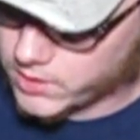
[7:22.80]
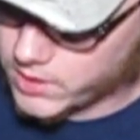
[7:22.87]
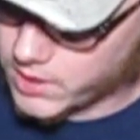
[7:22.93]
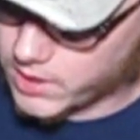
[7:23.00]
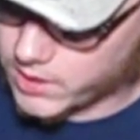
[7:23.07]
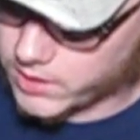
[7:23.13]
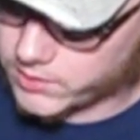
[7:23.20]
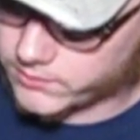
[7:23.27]

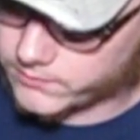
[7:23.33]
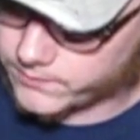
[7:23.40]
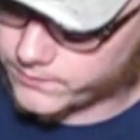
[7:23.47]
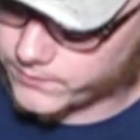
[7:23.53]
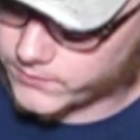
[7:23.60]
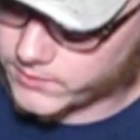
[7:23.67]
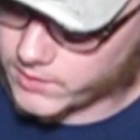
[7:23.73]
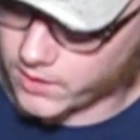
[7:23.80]
Uh,
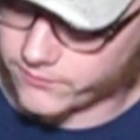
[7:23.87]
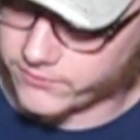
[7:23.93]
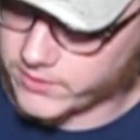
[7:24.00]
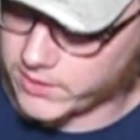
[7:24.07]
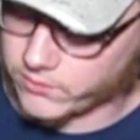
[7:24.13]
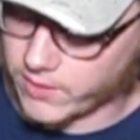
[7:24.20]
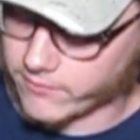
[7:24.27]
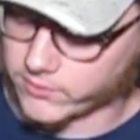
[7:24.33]
our
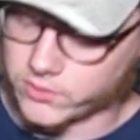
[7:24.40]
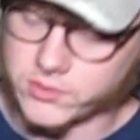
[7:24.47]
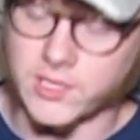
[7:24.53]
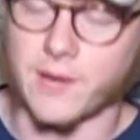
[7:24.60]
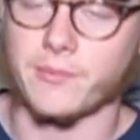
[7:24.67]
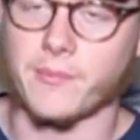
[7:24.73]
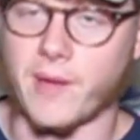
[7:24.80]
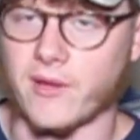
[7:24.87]
vending revenue is
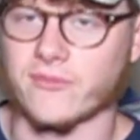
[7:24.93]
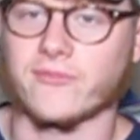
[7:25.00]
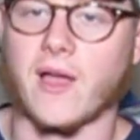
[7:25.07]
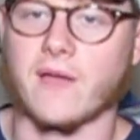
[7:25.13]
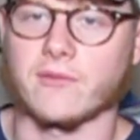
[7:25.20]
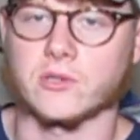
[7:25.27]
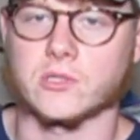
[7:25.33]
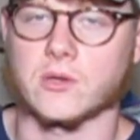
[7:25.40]
up about
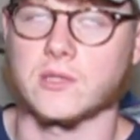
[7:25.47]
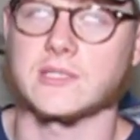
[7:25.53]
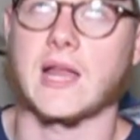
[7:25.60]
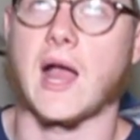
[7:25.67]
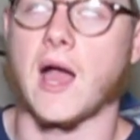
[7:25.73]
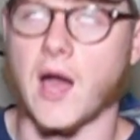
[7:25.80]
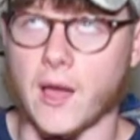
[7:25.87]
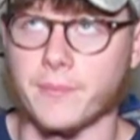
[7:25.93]
500, it's
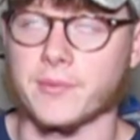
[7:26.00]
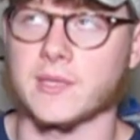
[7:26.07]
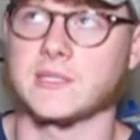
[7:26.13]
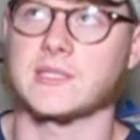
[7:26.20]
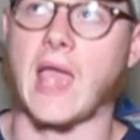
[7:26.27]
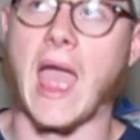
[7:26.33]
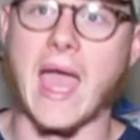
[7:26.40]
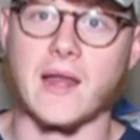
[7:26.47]
not up,
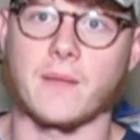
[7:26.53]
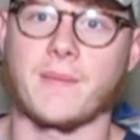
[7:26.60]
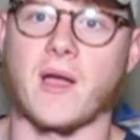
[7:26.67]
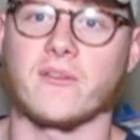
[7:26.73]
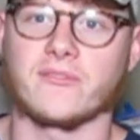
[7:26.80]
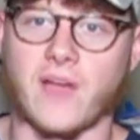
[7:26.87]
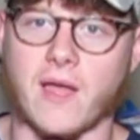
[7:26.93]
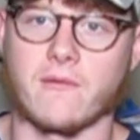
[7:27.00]
it's at
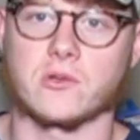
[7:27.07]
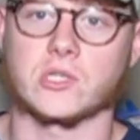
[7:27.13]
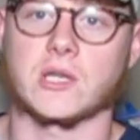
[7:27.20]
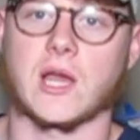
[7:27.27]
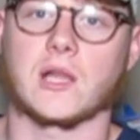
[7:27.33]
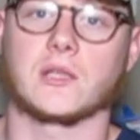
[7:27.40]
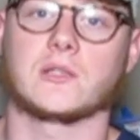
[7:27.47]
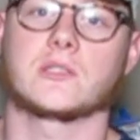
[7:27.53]
about
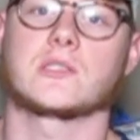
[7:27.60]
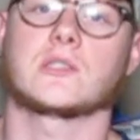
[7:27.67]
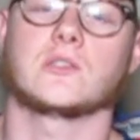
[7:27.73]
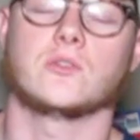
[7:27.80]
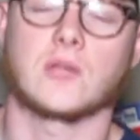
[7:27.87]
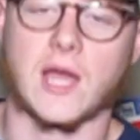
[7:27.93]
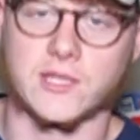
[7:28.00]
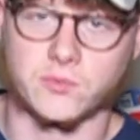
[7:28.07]
$500.
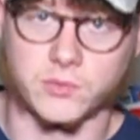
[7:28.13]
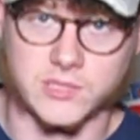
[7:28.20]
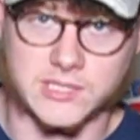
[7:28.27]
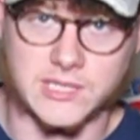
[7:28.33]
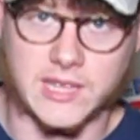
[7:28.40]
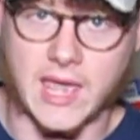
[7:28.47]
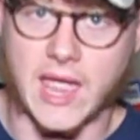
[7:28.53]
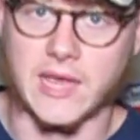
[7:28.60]
You guys will
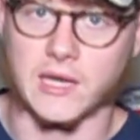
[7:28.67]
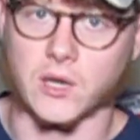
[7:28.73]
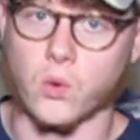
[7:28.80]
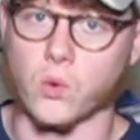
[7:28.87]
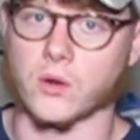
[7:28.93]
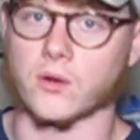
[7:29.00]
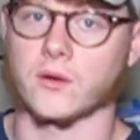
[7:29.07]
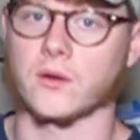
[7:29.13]
see that in
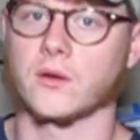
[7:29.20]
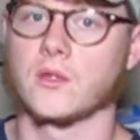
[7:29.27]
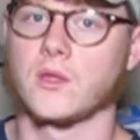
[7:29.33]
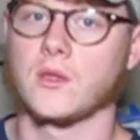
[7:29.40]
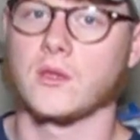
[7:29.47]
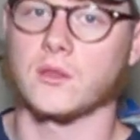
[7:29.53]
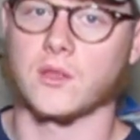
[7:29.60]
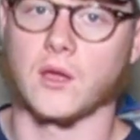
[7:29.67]
quarter,
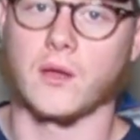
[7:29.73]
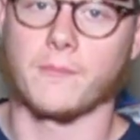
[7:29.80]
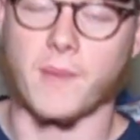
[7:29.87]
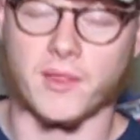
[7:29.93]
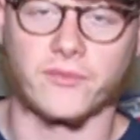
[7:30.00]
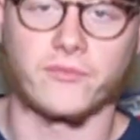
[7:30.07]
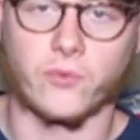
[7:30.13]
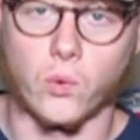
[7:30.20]
the
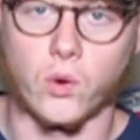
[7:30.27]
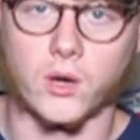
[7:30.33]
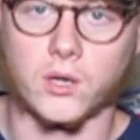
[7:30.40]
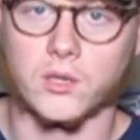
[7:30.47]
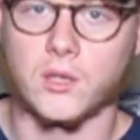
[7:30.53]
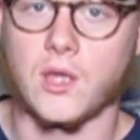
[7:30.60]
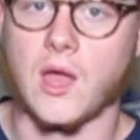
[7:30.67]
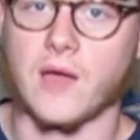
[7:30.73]
month four
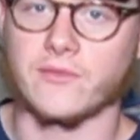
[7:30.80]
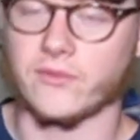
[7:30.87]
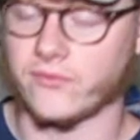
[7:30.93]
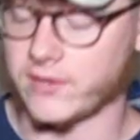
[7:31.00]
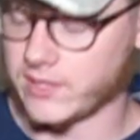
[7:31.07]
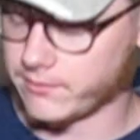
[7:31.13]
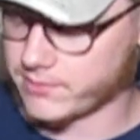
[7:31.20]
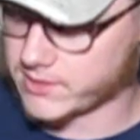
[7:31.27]
of the
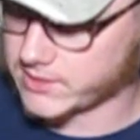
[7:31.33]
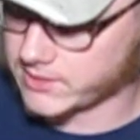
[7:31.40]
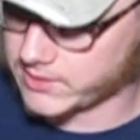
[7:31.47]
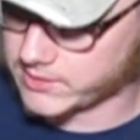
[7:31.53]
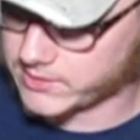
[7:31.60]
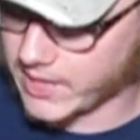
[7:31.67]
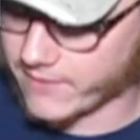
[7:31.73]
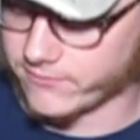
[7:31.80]
vending
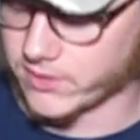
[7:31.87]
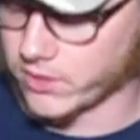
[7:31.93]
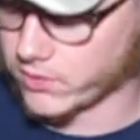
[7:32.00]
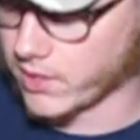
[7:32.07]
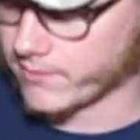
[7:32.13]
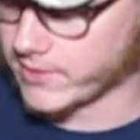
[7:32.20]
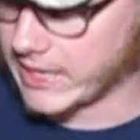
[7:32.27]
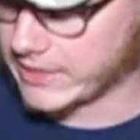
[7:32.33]
business, that video
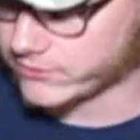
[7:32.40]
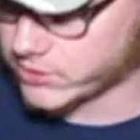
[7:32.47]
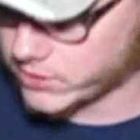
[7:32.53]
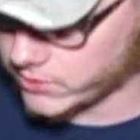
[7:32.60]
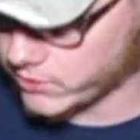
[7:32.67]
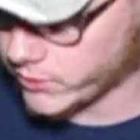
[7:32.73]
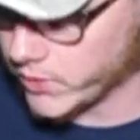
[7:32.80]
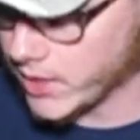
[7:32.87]
coming out
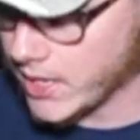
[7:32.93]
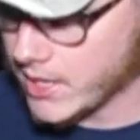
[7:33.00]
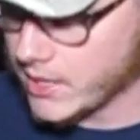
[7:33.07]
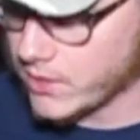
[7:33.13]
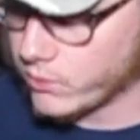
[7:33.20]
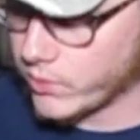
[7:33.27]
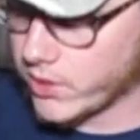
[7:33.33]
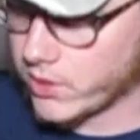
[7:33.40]
soon.
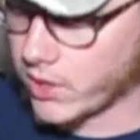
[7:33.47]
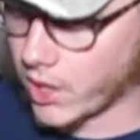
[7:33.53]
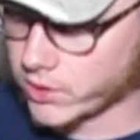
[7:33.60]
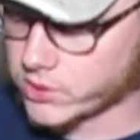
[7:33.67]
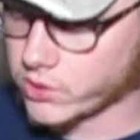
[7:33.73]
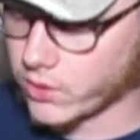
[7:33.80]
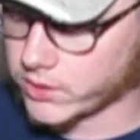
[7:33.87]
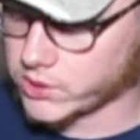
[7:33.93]
We are,
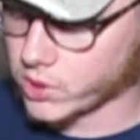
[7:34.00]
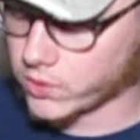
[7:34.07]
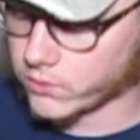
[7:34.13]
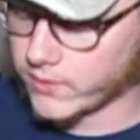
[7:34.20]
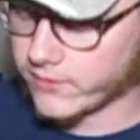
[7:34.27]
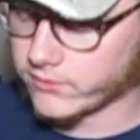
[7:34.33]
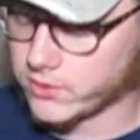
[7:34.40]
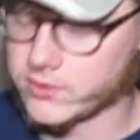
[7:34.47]
so our total
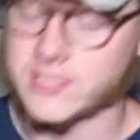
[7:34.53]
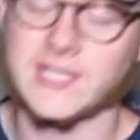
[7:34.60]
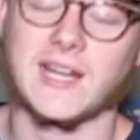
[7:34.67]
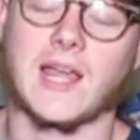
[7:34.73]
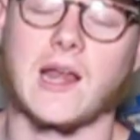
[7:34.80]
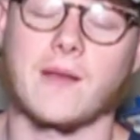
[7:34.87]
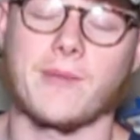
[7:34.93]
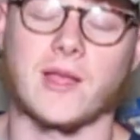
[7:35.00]
revenue is
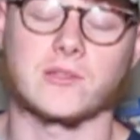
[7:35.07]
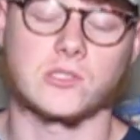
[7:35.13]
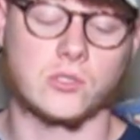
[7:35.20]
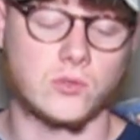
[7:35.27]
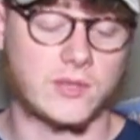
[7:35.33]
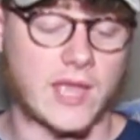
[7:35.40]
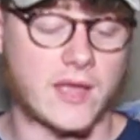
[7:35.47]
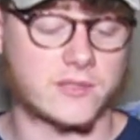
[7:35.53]
sitting at about
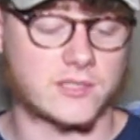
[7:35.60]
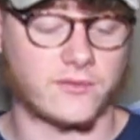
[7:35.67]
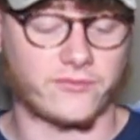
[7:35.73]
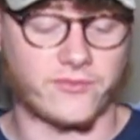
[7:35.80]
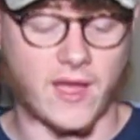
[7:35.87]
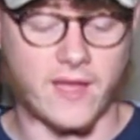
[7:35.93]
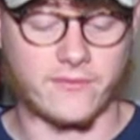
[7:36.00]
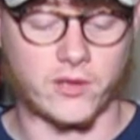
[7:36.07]

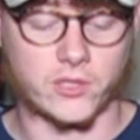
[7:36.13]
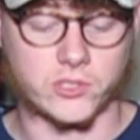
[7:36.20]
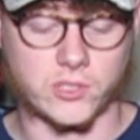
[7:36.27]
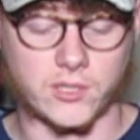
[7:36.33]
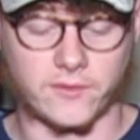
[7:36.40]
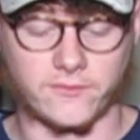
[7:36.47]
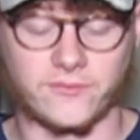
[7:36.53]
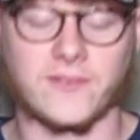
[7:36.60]

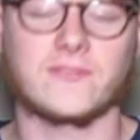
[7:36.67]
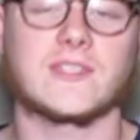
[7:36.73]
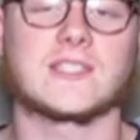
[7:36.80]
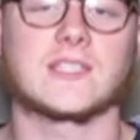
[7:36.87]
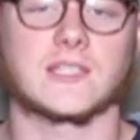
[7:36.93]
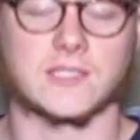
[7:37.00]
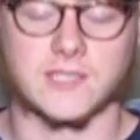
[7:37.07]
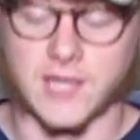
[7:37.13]

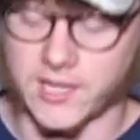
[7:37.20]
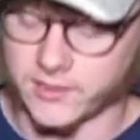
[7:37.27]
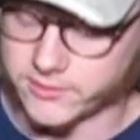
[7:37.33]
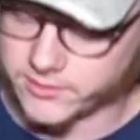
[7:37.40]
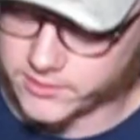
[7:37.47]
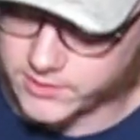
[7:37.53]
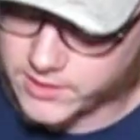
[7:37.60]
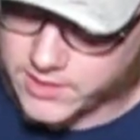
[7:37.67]

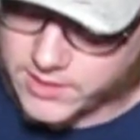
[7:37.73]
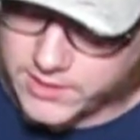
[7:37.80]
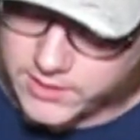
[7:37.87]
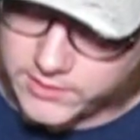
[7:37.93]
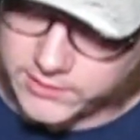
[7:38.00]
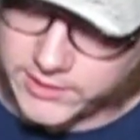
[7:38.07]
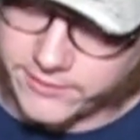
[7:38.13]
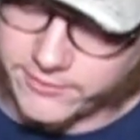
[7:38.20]
$2,556
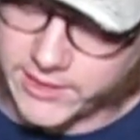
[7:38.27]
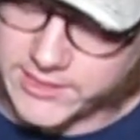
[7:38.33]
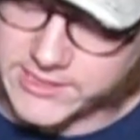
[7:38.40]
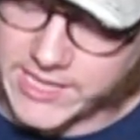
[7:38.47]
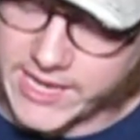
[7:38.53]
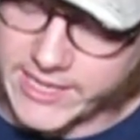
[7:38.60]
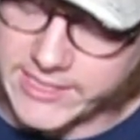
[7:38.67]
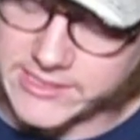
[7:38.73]
leaving us at a